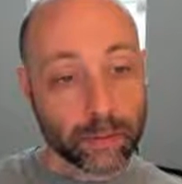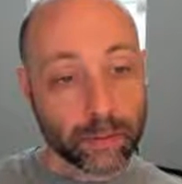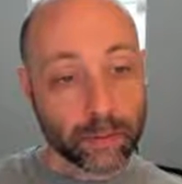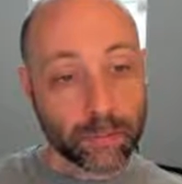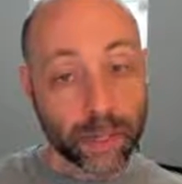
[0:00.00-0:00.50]

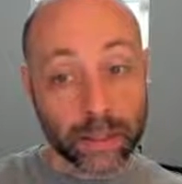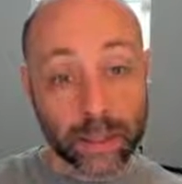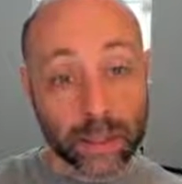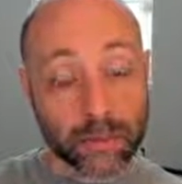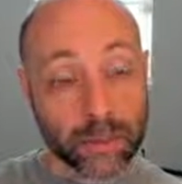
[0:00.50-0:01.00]
In my
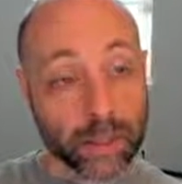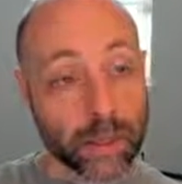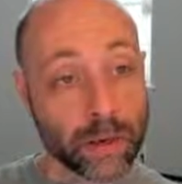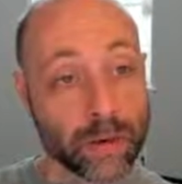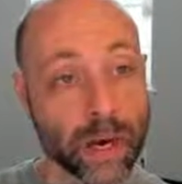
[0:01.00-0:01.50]
next
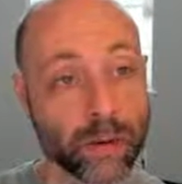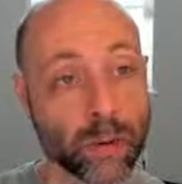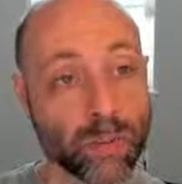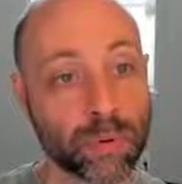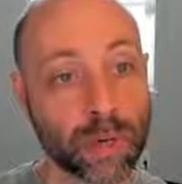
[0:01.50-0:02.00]
video, I
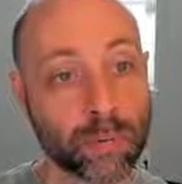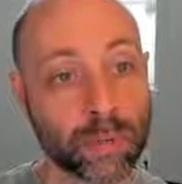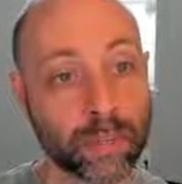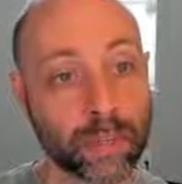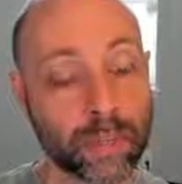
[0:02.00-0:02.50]
will
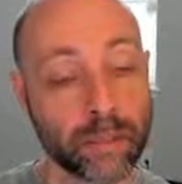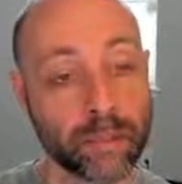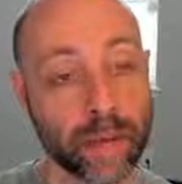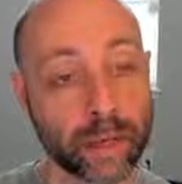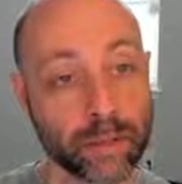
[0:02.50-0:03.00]
probably get
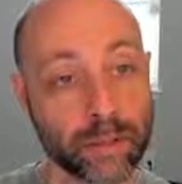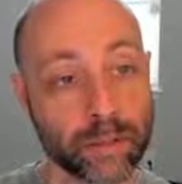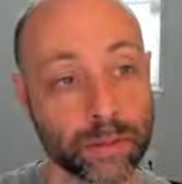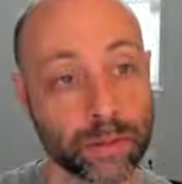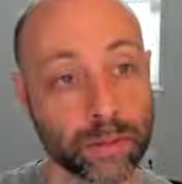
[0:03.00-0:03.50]
back
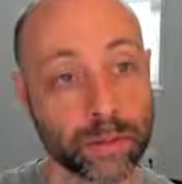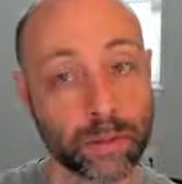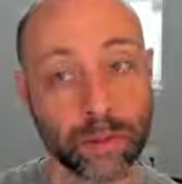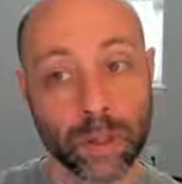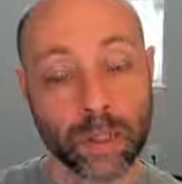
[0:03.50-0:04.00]
to